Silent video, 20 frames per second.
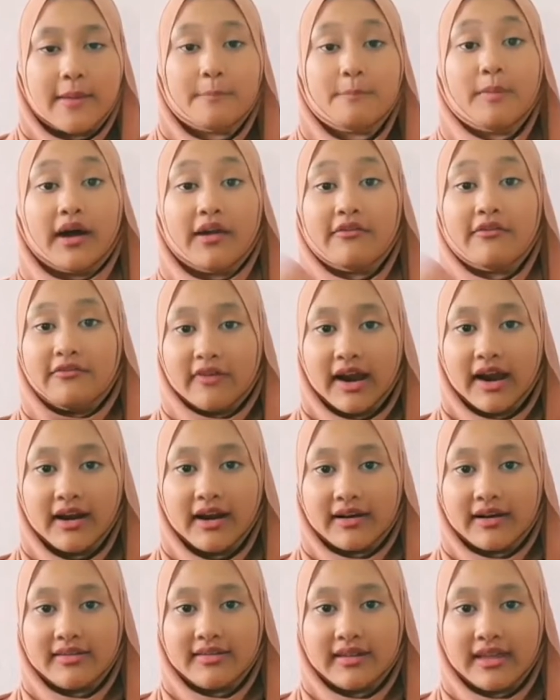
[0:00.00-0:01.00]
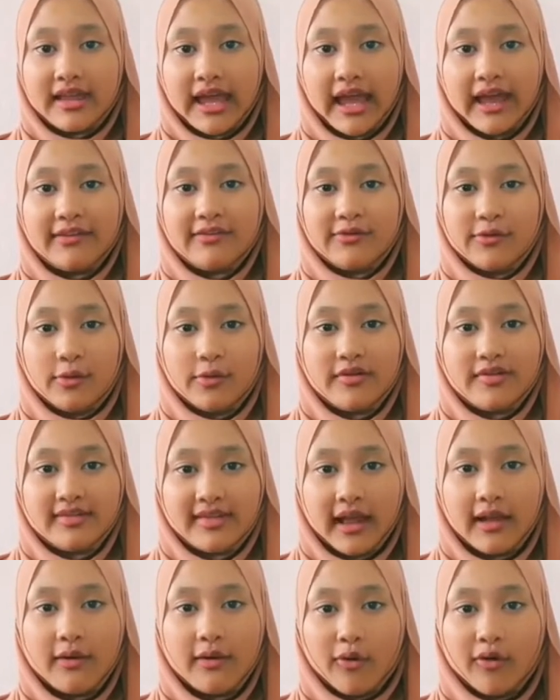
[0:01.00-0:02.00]
but virus has no
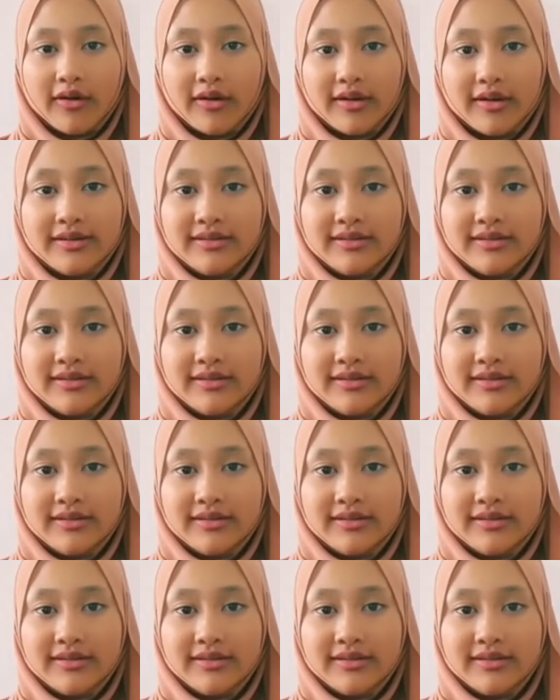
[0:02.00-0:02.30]
cell wall.